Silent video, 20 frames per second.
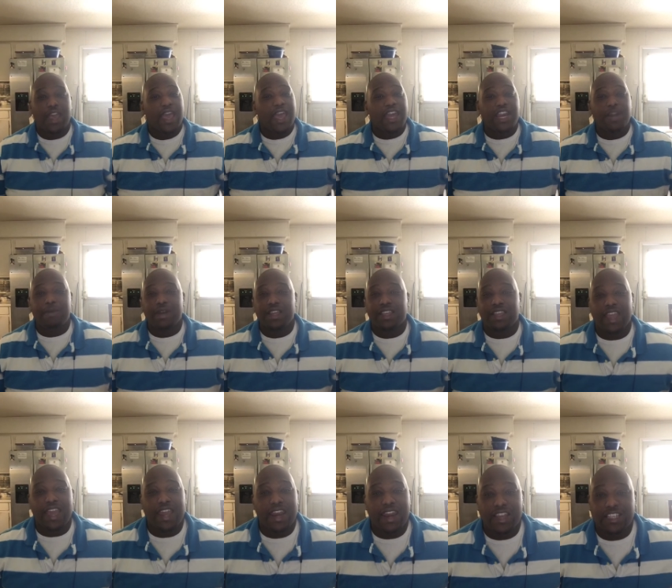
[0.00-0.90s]
And the
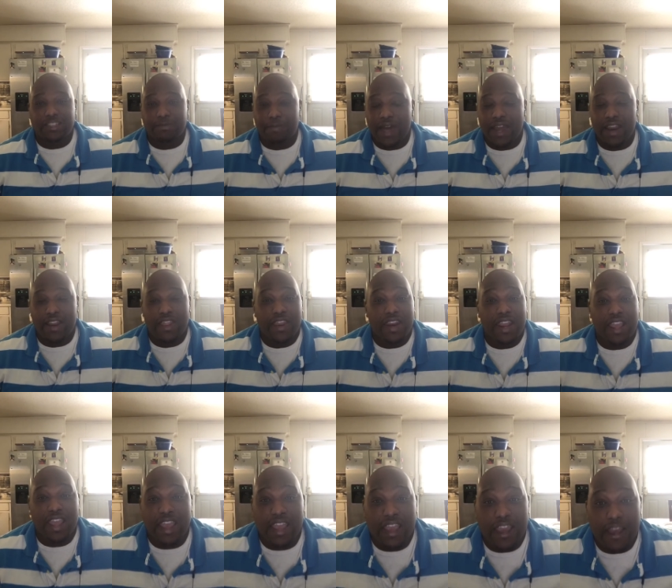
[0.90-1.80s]
beginning is better than the
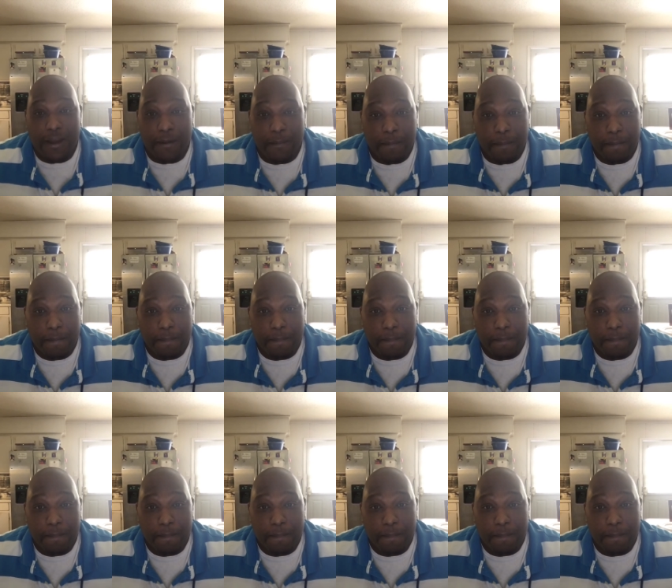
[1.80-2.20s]
end.